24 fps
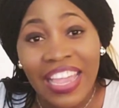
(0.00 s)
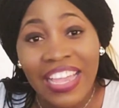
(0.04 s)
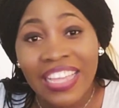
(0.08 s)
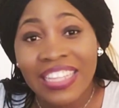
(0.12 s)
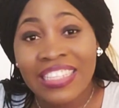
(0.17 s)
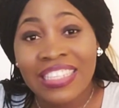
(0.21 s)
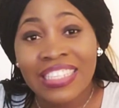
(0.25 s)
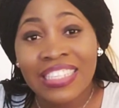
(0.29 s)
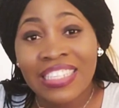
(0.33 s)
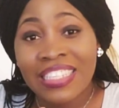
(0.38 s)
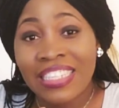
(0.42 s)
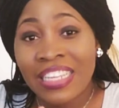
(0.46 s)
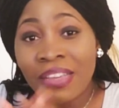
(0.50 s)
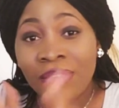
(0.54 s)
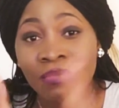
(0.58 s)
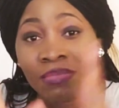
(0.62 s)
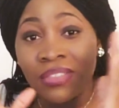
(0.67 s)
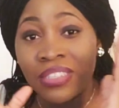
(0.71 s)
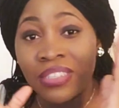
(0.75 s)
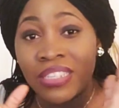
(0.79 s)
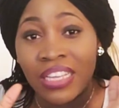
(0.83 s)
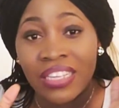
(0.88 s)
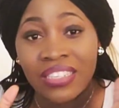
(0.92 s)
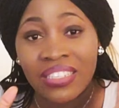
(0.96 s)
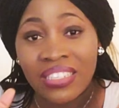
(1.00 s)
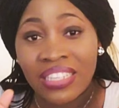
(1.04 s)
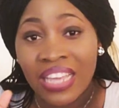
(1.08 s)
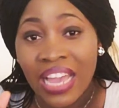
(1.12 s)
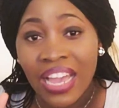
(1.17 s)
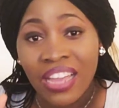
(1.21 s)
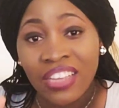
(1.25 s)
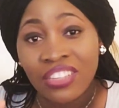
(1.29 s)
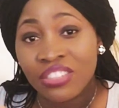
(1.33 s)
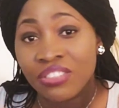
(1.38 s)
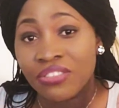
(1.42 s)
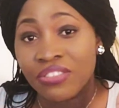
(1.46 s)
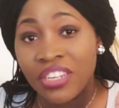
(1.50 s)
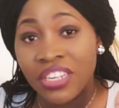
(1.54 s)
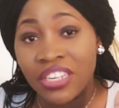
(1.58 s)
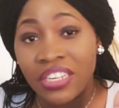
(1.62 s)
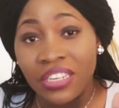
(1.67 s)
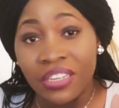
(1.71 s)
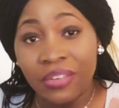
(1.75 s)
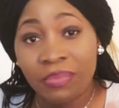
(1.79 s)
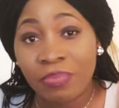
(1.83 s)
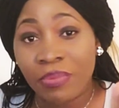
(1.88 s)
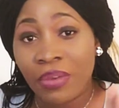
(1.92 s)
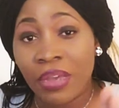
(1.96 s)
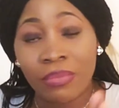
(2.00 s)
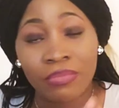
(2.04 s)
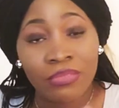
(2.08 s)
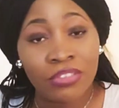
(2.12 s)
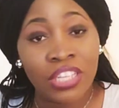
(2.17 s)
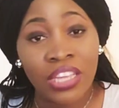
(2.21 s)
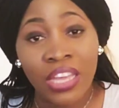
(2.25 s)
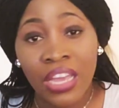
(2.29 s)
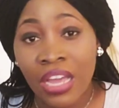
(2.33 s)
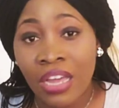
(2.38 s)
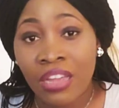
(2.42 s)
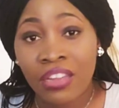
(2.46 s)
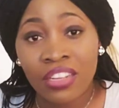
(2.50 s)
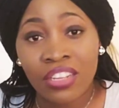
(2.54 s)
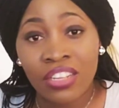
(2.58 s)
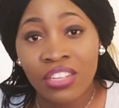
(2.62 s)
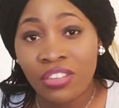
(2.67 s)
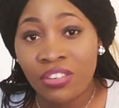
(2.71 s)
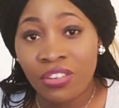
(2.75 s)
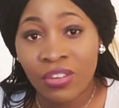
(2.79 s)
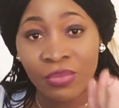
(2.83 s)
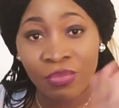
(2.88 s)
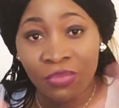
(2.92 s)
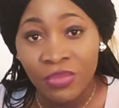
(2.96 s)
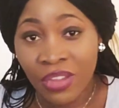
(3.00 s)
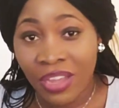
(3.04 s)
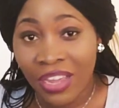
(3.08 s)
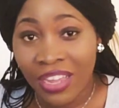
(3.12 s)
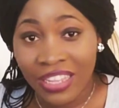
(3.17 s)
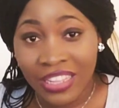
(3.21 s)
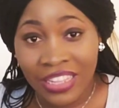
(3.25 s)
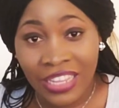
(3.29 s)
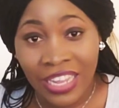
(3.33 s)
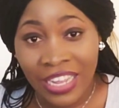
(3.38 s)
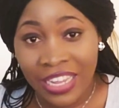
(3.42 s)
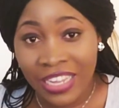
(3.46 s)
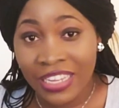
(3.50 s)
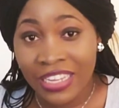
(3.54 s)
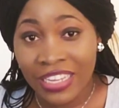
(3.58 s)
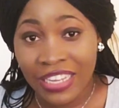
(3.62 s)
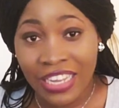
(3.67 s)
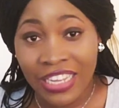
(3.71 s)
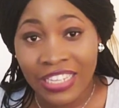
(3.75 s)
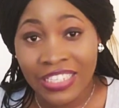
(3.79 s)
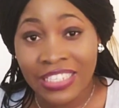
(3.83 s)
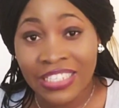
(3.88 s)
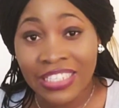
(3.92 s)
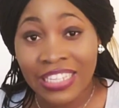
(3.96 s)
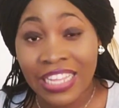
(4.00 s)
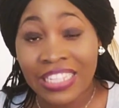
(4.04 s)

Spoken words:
It seems exaggerated, but I'm telling you, I'm not lying, guys.